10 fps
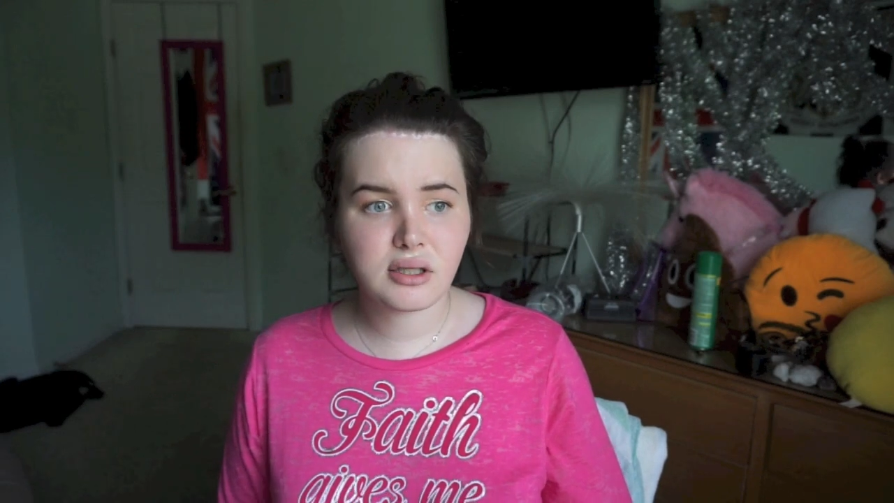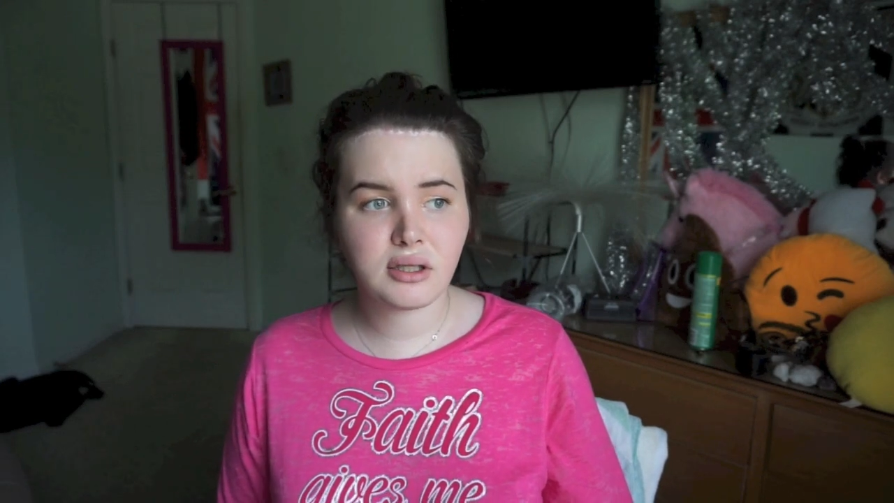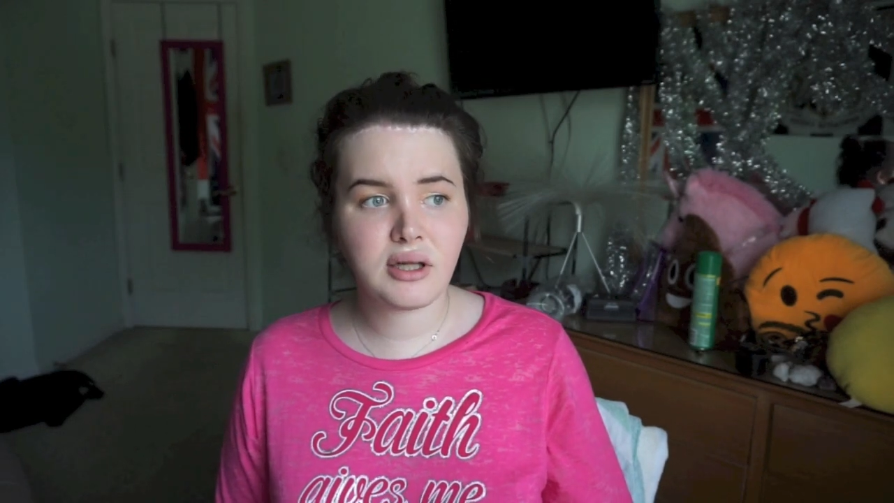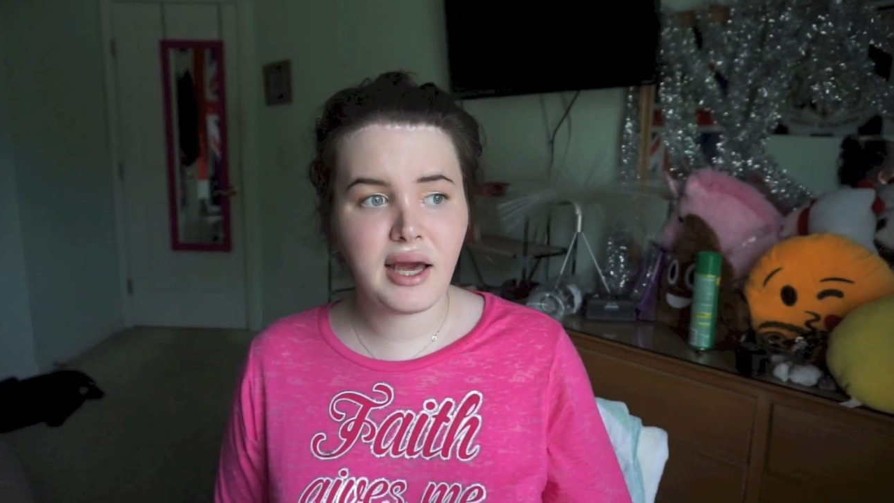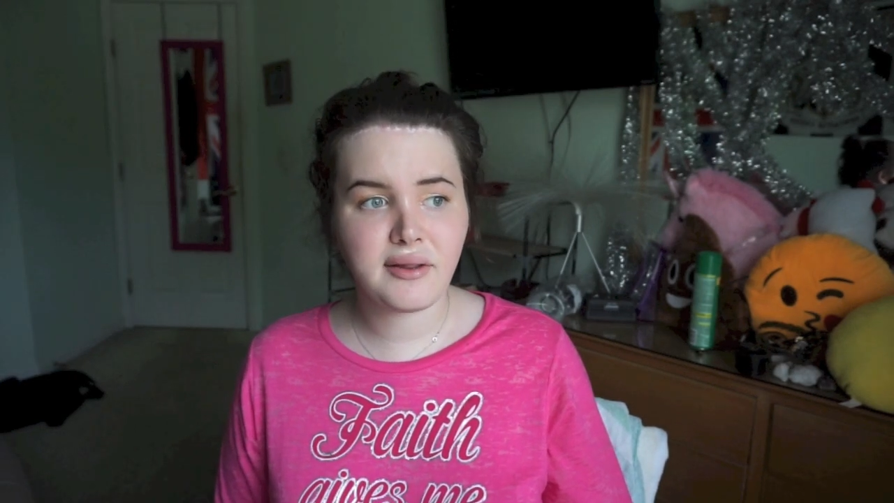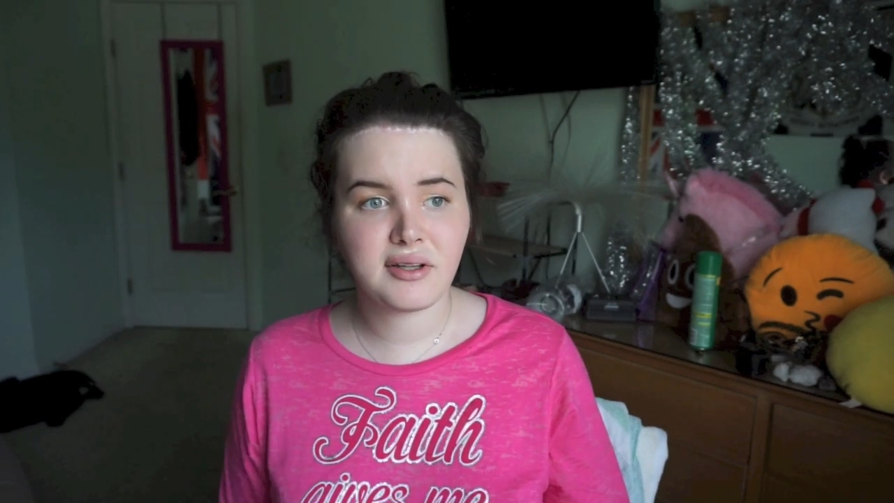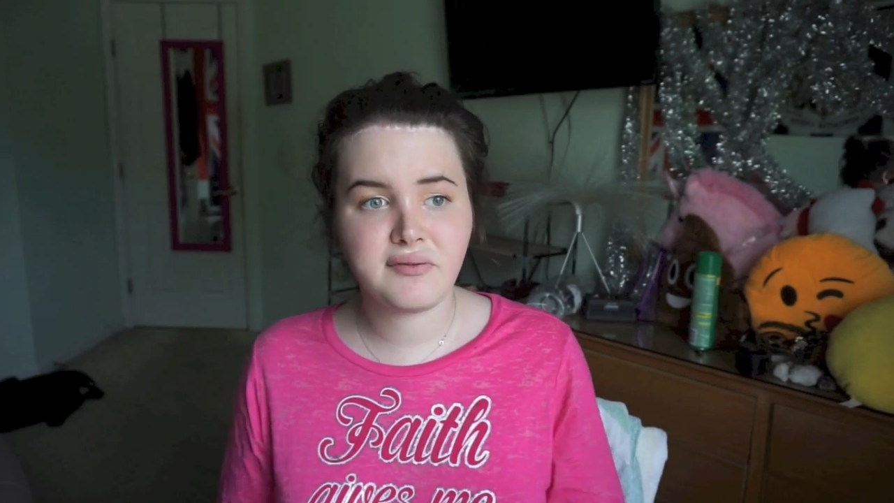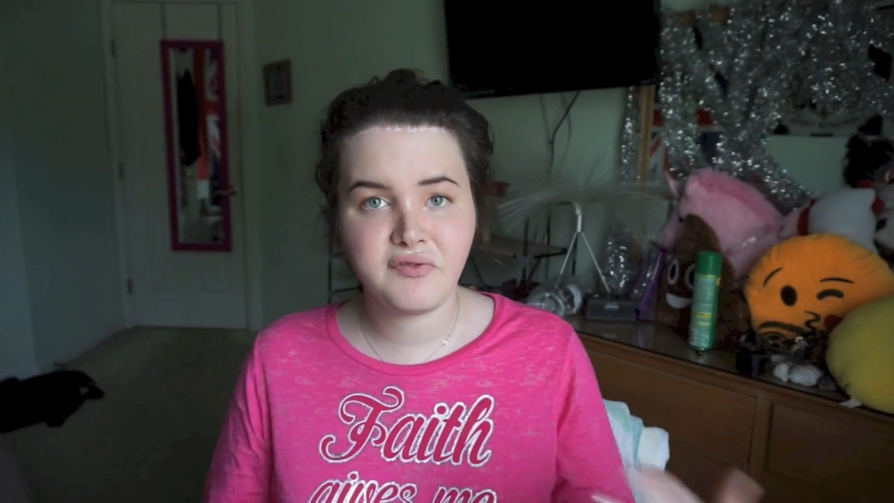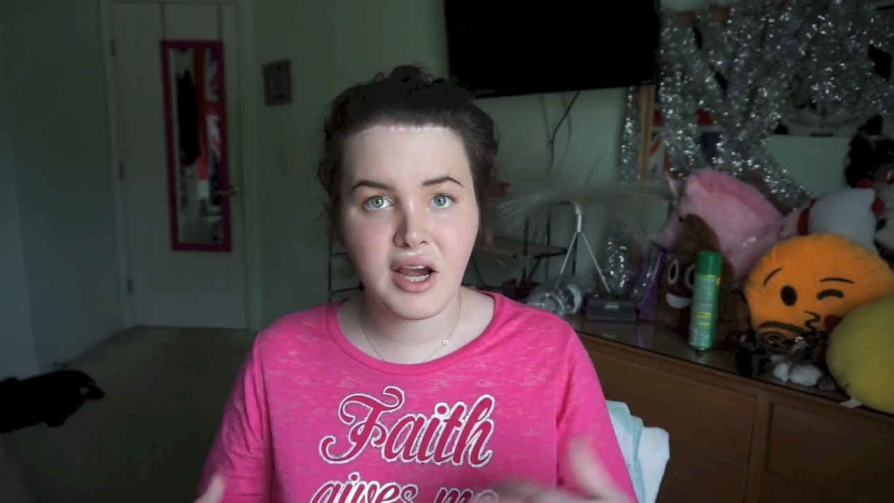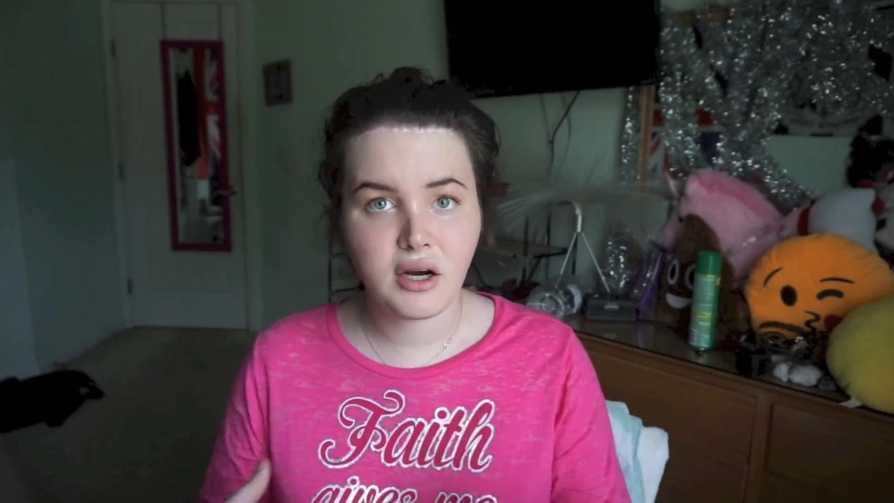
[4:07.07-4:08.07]
like the
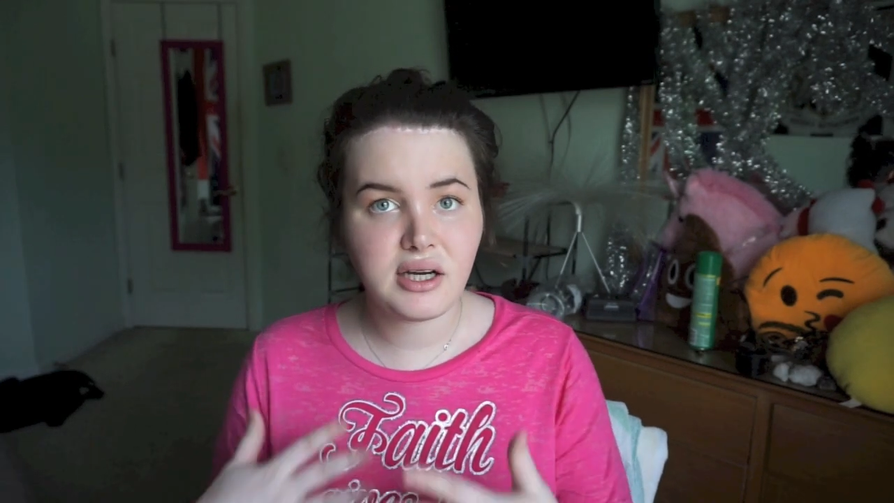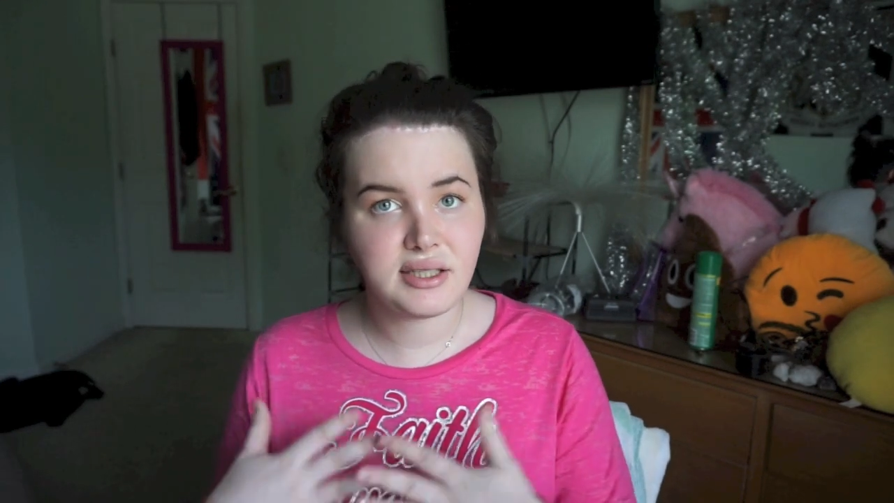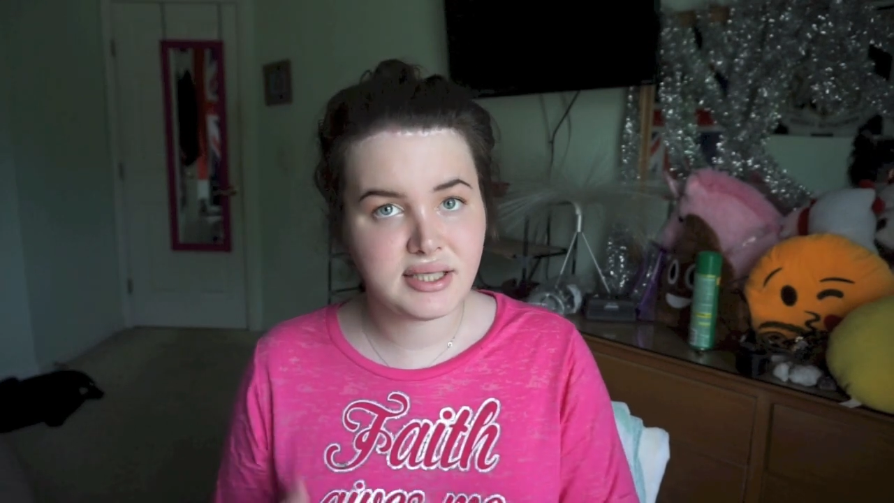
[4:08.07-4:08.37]
very